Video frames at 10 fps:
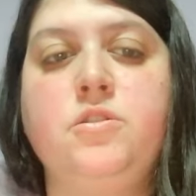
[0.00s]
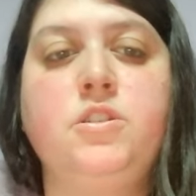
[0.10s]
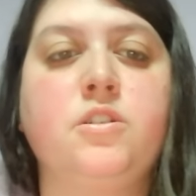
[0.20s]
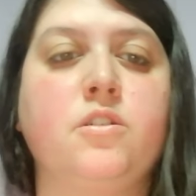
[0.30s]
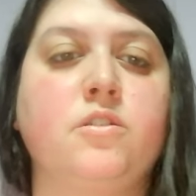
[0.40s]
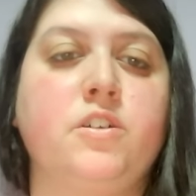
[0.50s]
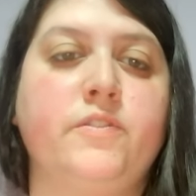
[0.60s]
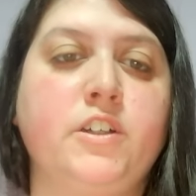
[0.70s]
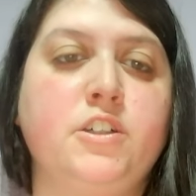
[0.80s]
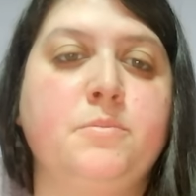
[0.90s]
your own
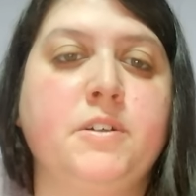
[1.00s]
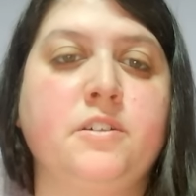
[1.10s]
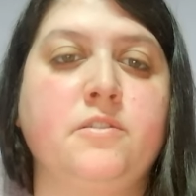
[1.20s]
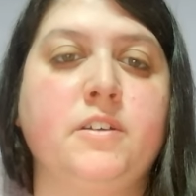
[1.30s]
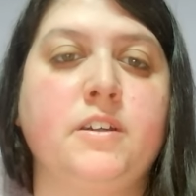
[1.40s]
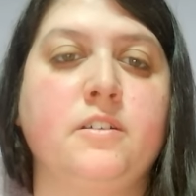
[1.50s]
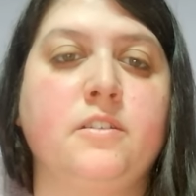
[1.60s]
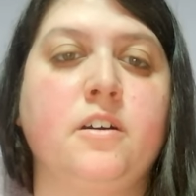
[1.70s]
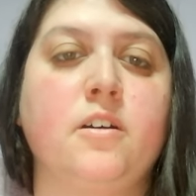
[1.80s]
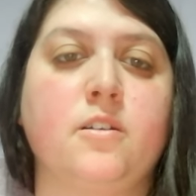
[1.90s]
adventure book, Who Killed
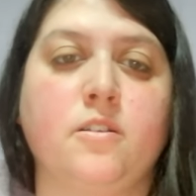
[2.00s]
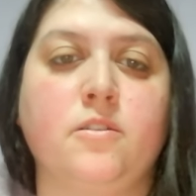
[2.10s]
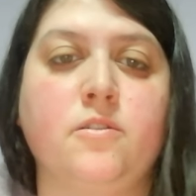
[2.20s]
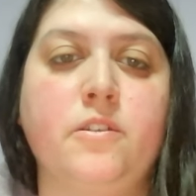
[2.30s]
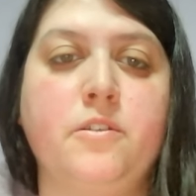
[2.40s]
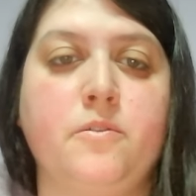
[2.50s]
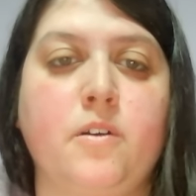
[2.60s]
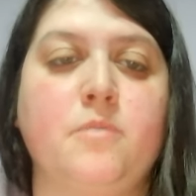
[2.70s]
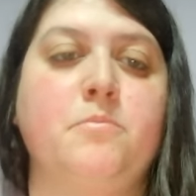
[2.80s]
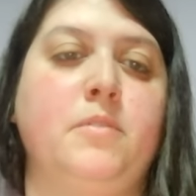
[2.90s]
the Harlow
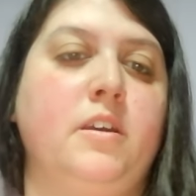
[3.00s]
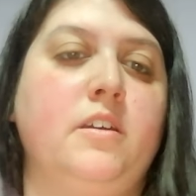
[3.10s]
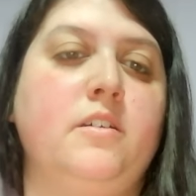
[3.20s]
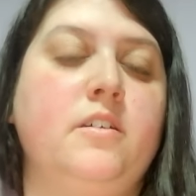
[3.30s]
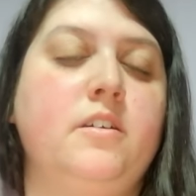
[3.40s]
Thrombey.